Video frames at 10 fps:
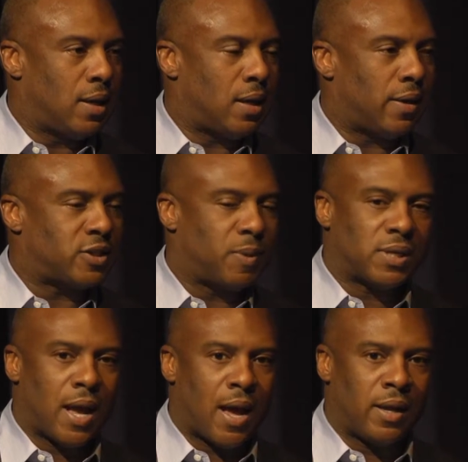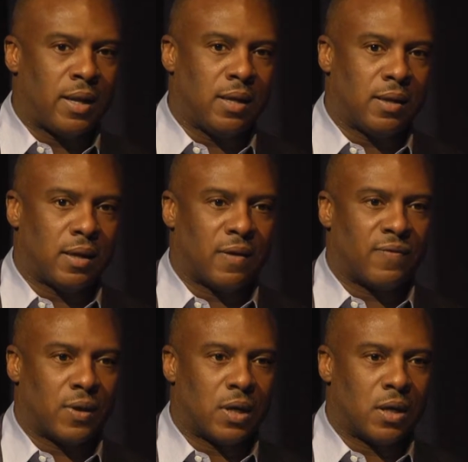It speaks highly of
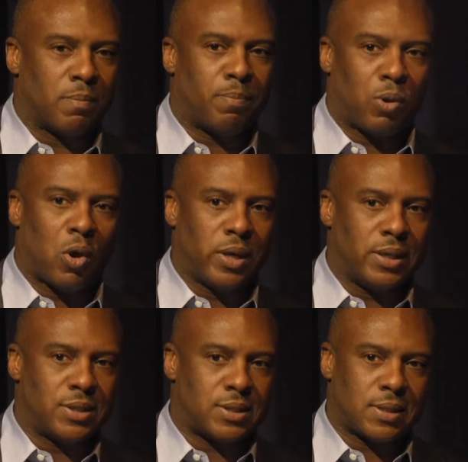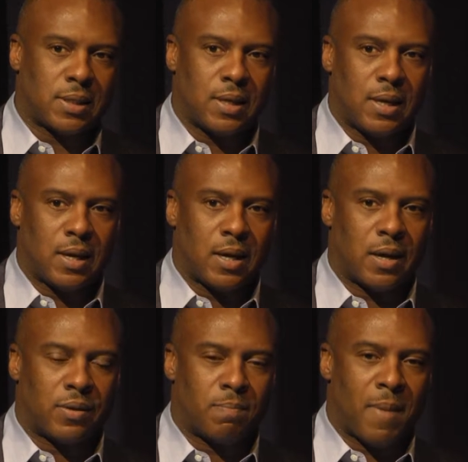the employees,
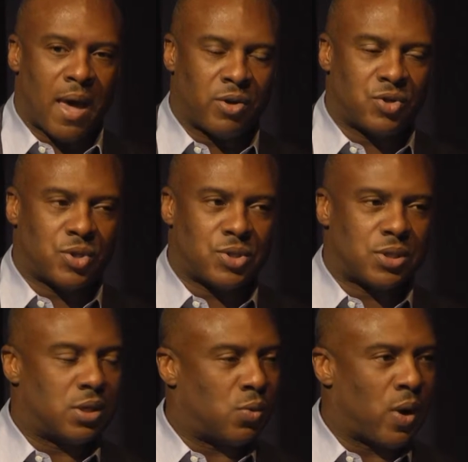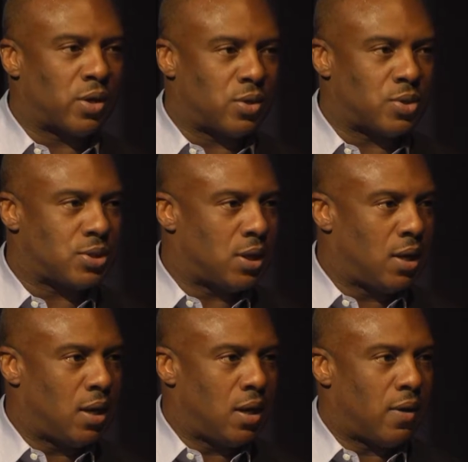the managers, the directors
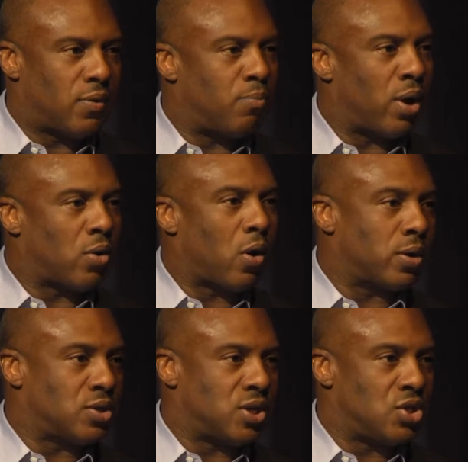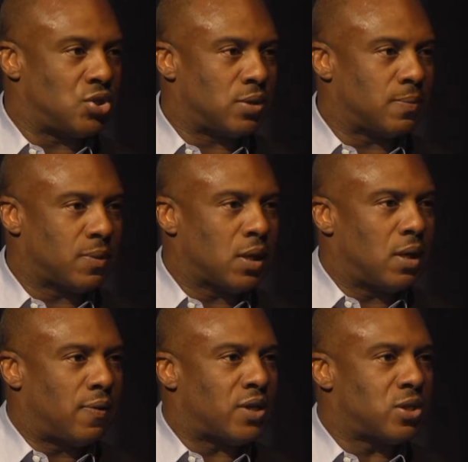of the BREC organization.
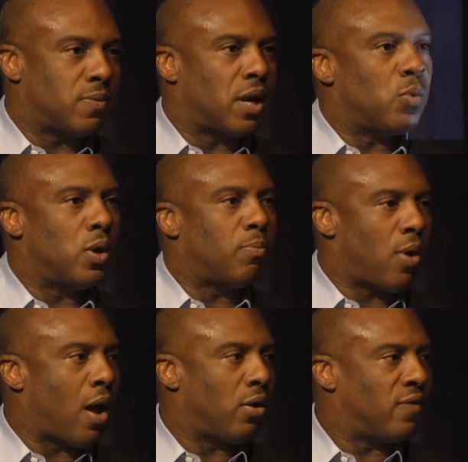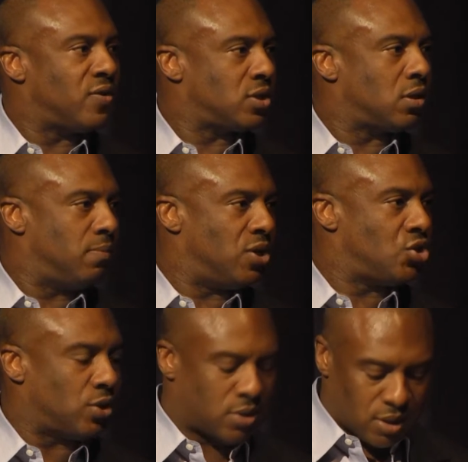That's something that we're proud of as a
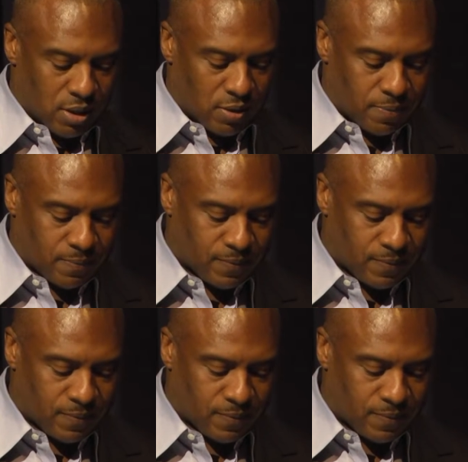commission here.